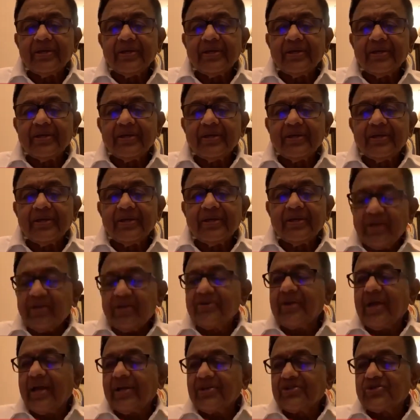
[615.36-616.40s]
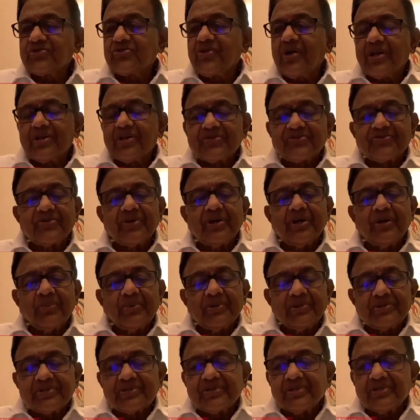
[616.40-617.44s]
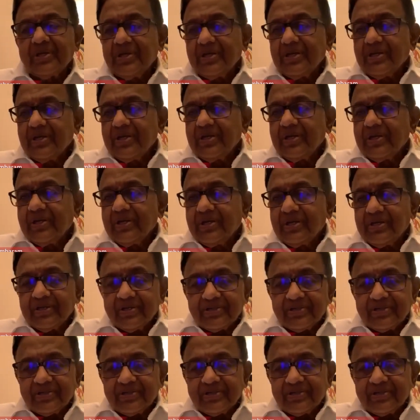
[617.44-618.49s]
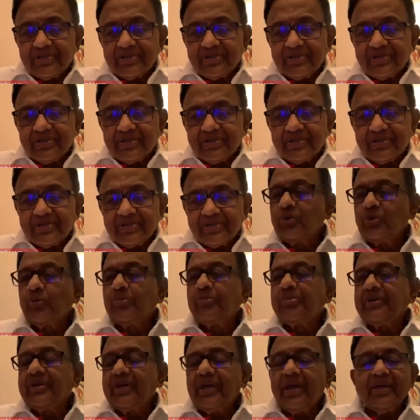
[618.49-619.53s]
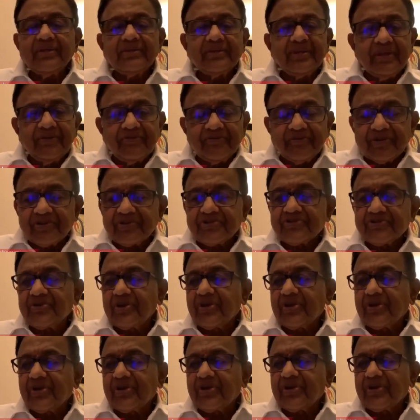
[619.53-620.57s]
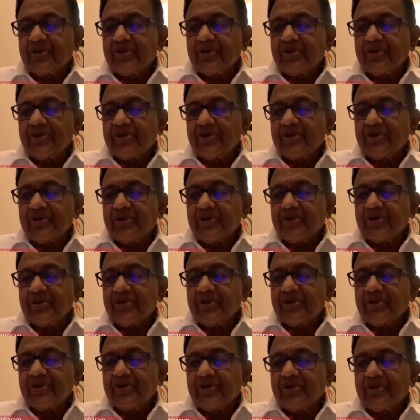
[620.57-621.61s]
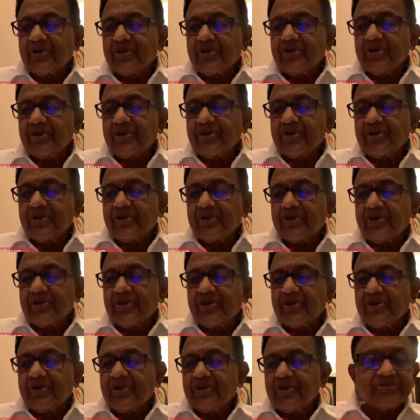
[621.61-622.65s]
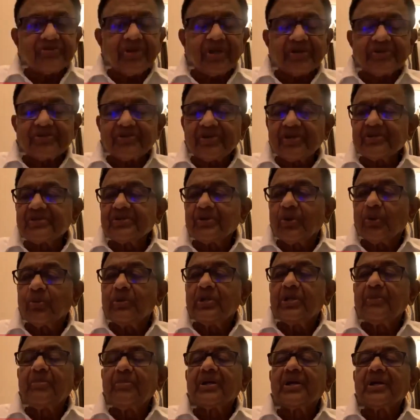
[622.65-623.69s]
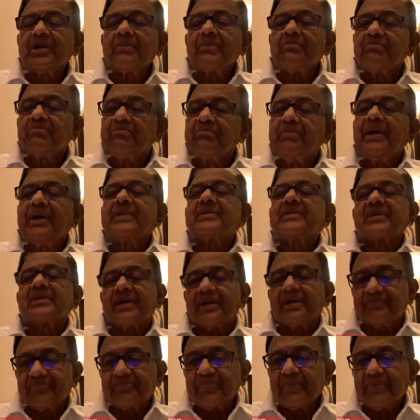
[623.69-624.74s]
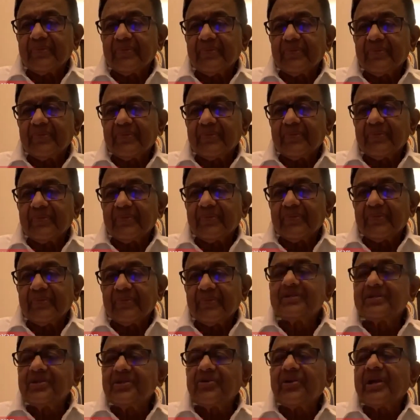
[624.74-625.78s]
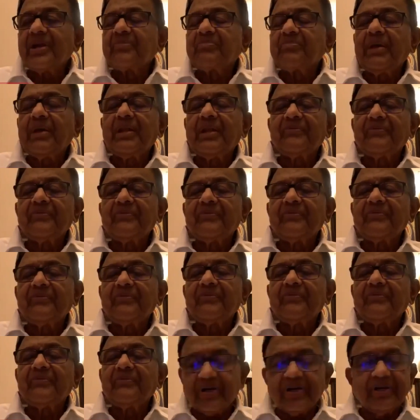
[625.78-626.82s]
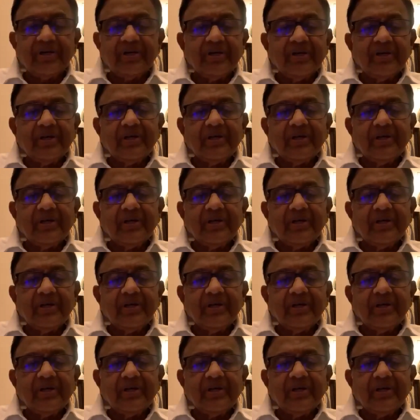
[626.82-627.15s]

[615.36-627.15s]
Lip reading: So the direct cash transfer was started in the UPA and the infrastructure was put in place. The infrastructure has only become better. We called it direct benefit transfer,